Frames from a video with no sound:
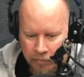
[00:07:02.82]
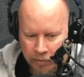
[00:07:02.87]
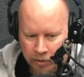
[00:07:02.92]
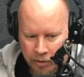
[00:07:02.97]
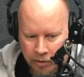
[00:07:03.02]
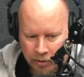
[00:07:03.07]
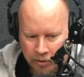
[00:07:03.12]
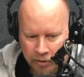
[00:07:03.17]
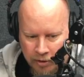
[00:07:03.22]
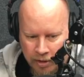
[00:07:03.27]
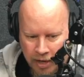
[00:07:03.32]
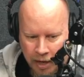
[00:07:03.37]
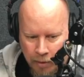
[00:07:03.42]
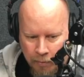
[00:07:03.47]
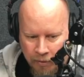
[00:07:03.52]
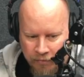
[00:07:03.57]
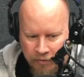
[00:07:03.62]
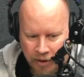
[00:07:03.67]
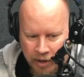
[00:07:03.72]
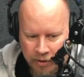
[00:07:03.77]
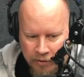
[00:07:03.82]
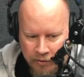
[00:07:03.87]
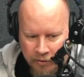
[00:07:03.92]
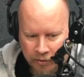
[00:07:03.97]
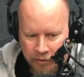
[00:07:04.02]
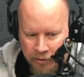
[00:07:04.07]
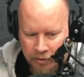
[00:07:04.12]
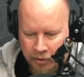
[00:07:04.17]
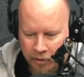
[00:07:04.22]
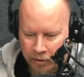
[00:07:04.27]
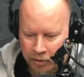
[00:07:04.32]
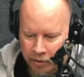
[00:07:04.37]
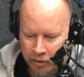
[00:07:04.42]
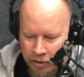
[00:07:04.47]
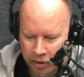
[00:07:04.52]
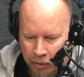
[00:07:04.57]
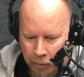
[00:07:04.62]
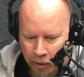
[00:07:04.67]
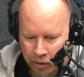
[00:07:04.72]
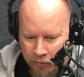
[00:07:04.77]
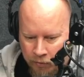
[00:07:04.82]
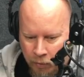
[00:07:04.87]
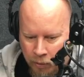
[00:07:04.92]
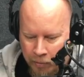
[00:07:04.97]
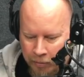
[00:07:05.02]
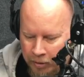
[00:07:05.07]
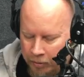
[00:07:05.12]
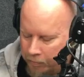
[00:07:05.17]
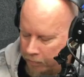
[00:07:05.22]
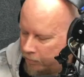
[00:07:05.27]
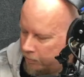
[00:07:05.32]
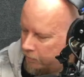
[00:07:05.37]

And now we're friends and he works for me.